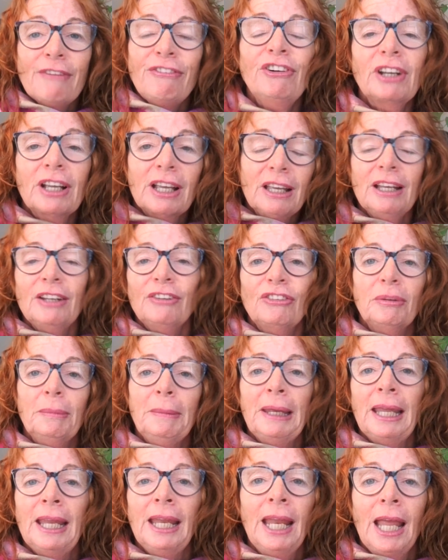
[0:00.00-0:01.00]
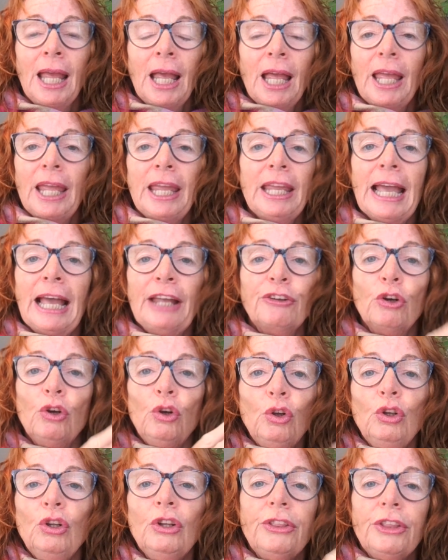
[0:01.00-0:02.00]
Never occurred to me. He had
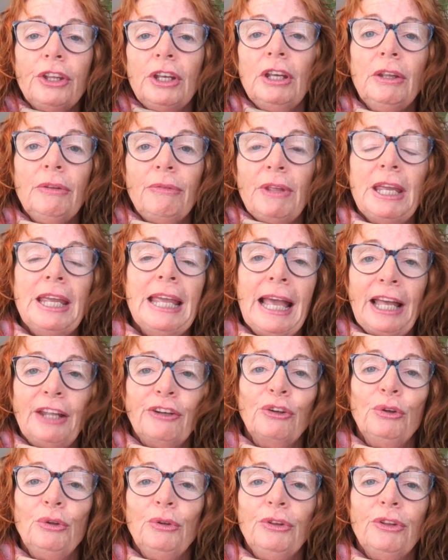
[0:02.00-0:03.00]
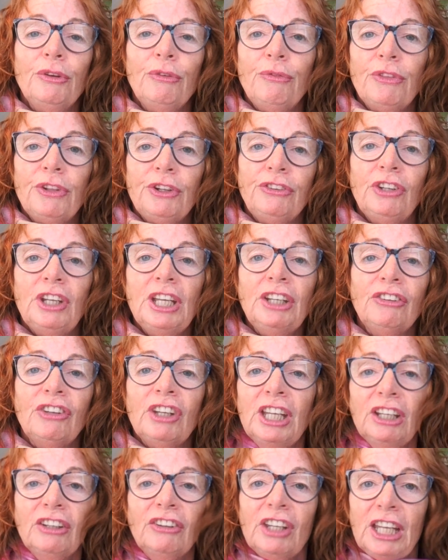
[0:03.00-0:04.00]
all the T,
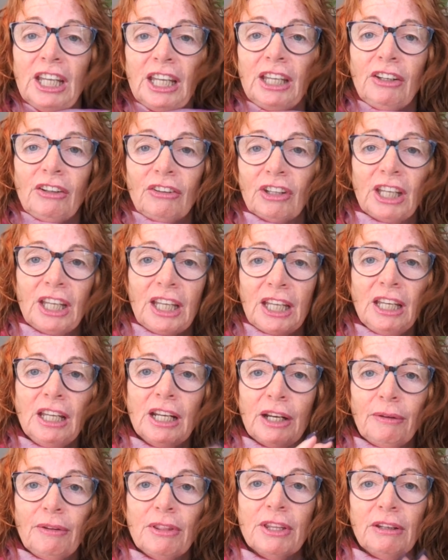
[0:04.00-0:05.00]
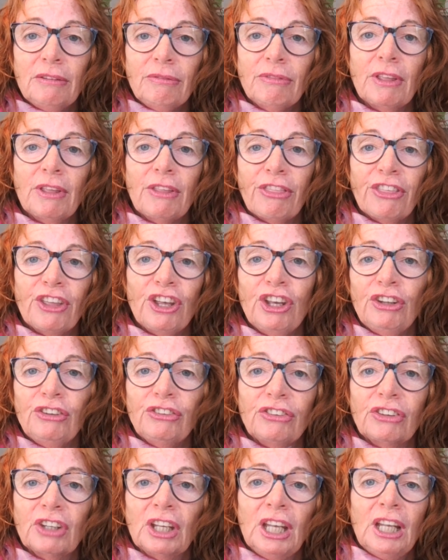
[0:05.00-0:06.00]
you know, the
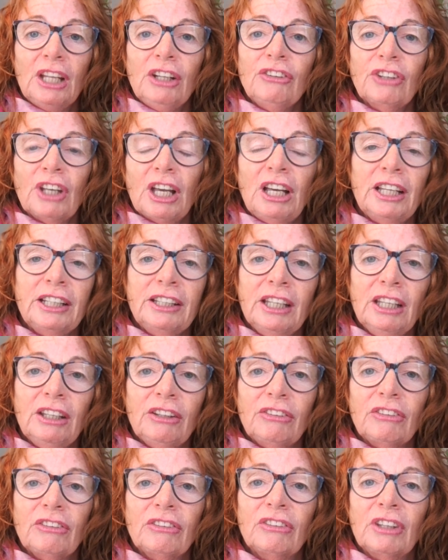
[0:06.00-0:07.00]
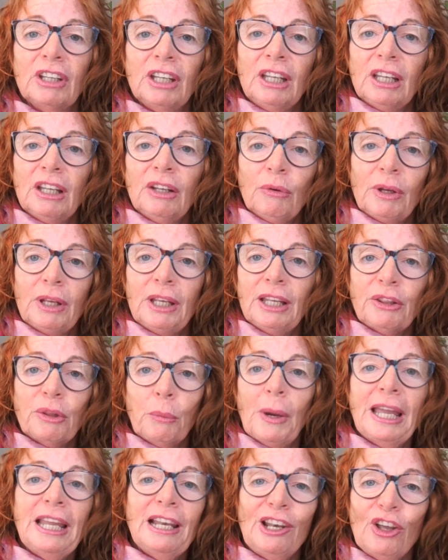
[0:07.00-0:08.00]
thirst, tiredness. He had
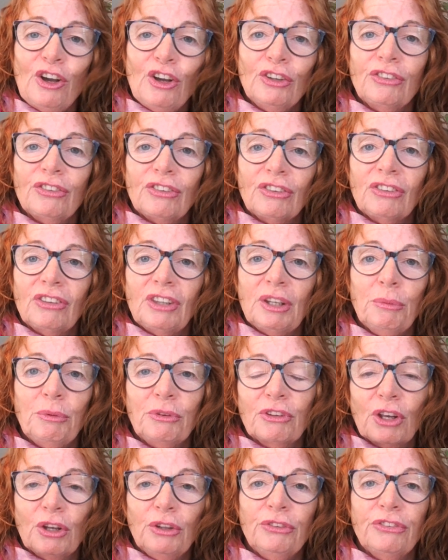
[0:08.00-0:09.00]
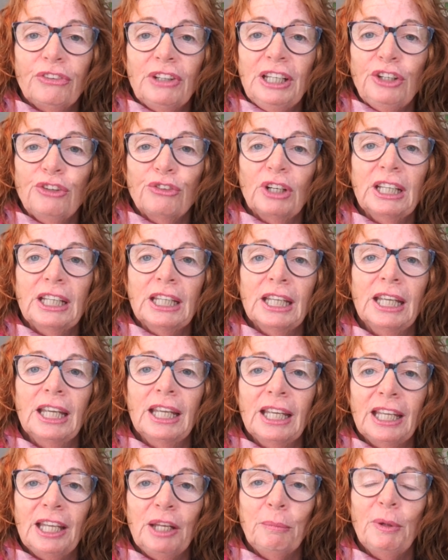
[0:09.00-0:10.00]
the weight loss. He was constantly
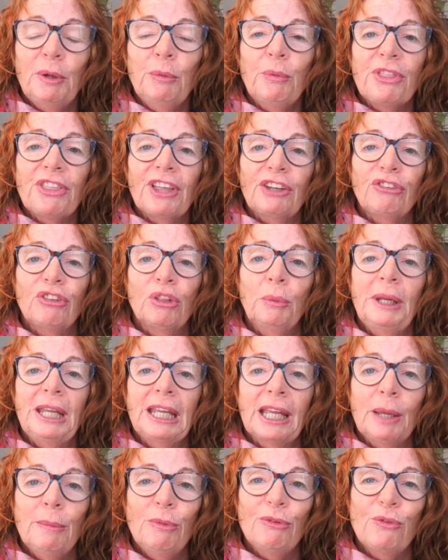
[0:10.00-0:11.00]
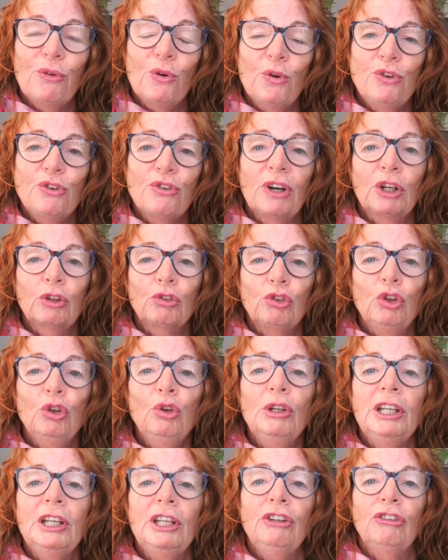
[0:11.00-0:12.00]
drinking. He'd been with us the weekend before and drunk
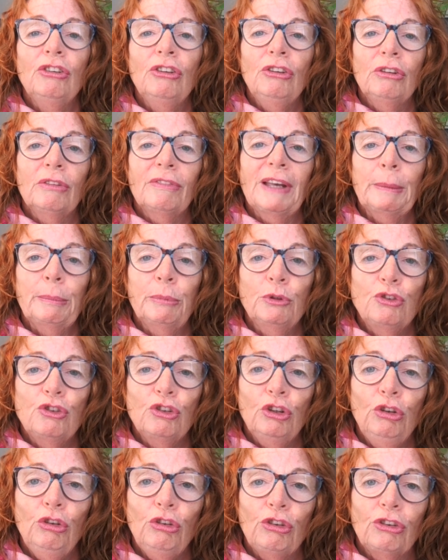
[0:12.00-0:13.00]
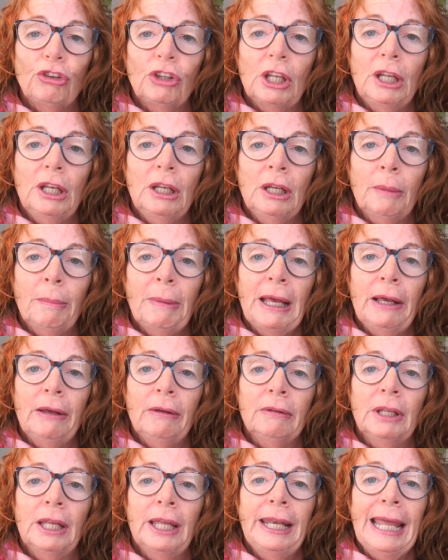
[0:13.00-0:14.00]
2 liters of apple juice in
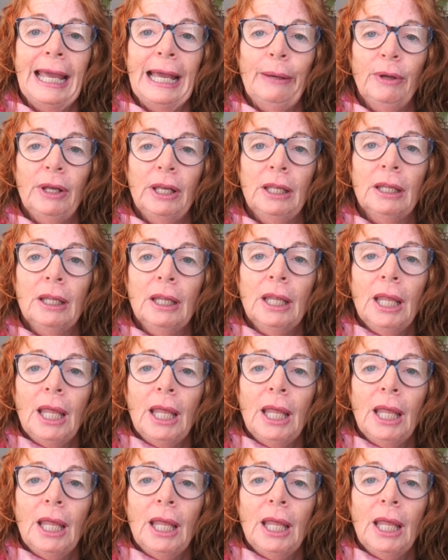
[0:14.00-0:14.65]
about an hour.